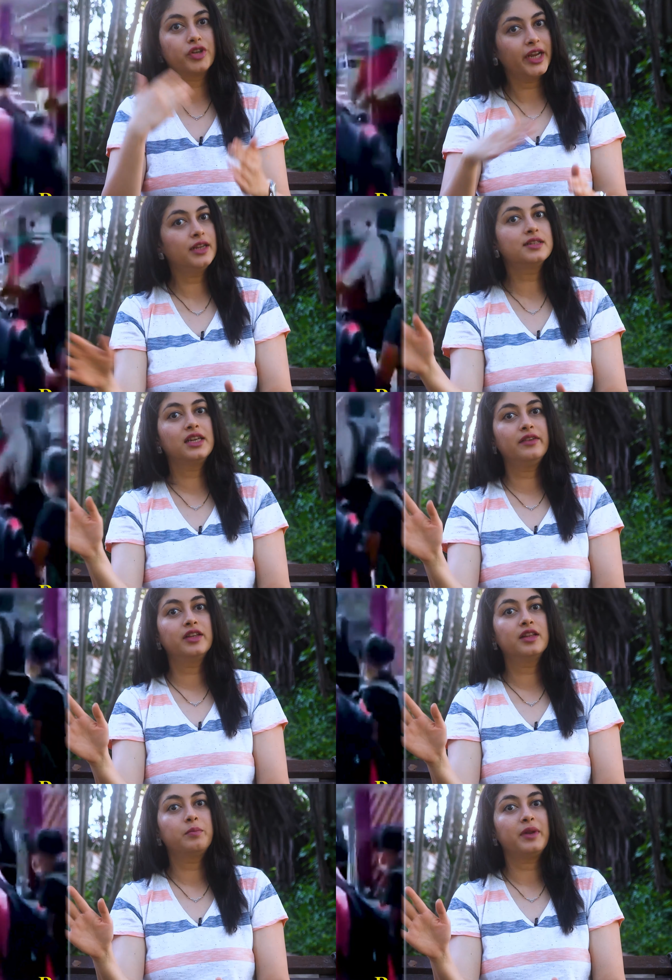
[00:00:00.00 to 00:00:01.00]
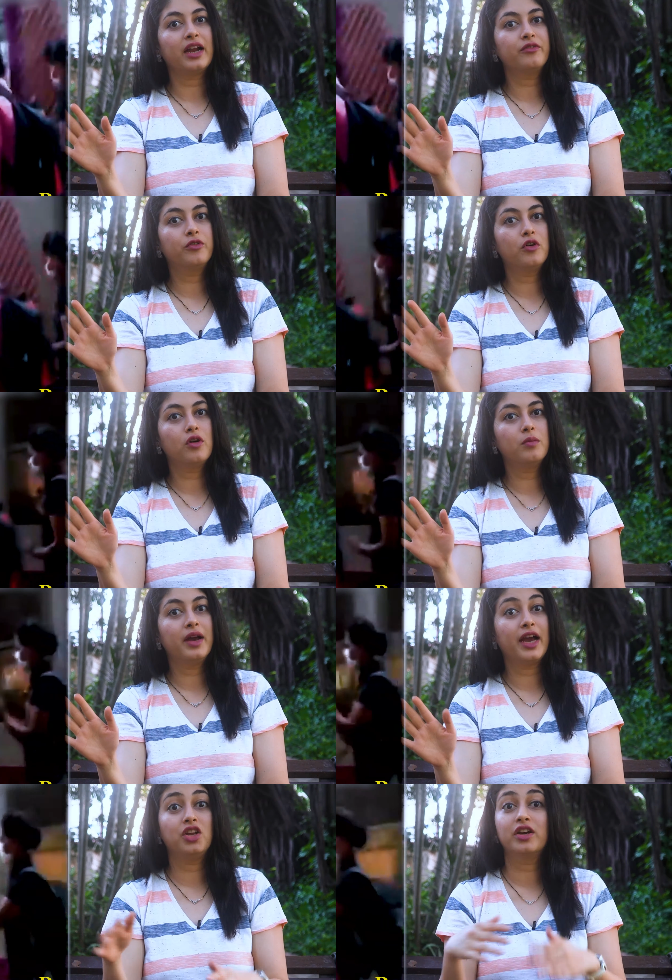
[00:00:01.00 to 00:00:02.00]
train is leaving the platform
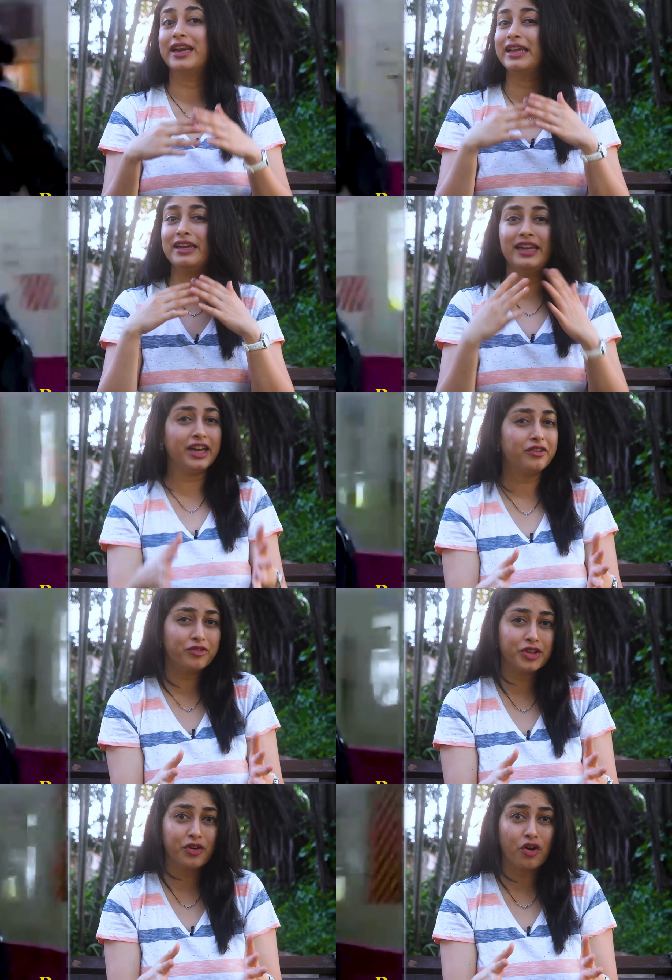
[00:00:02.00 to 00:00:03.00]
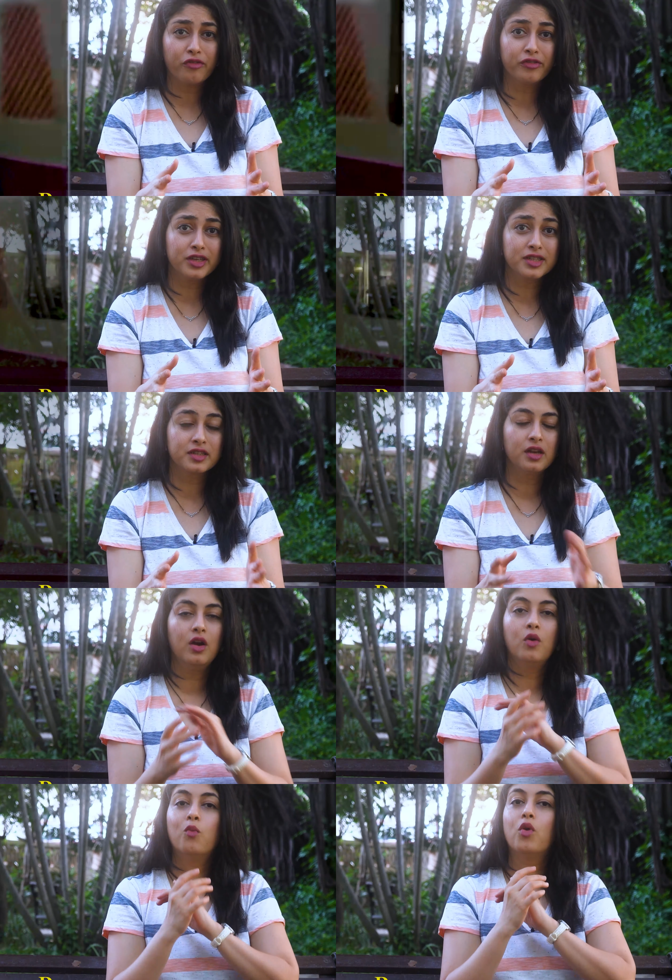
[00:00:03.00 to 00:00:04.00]
and you're getting late for the office,
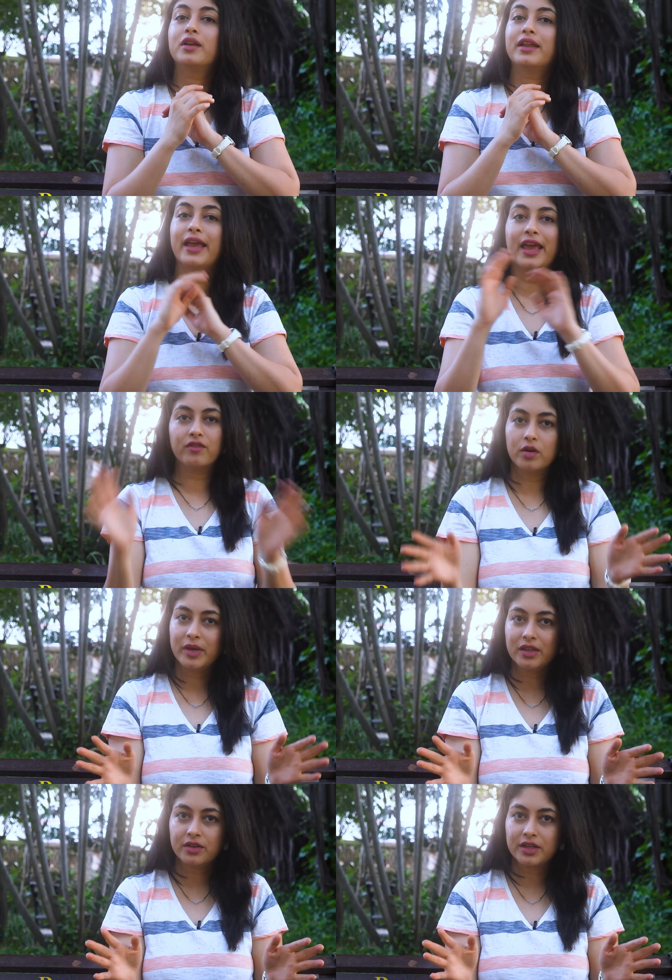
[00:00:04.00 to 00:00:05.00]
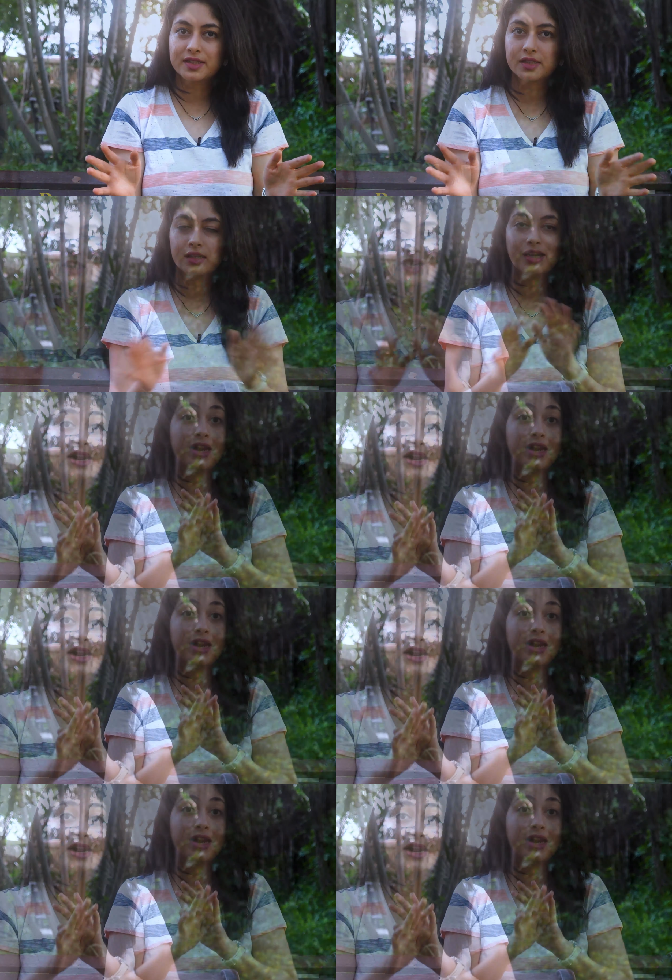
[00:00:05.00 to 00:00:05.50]
whatever be the reason,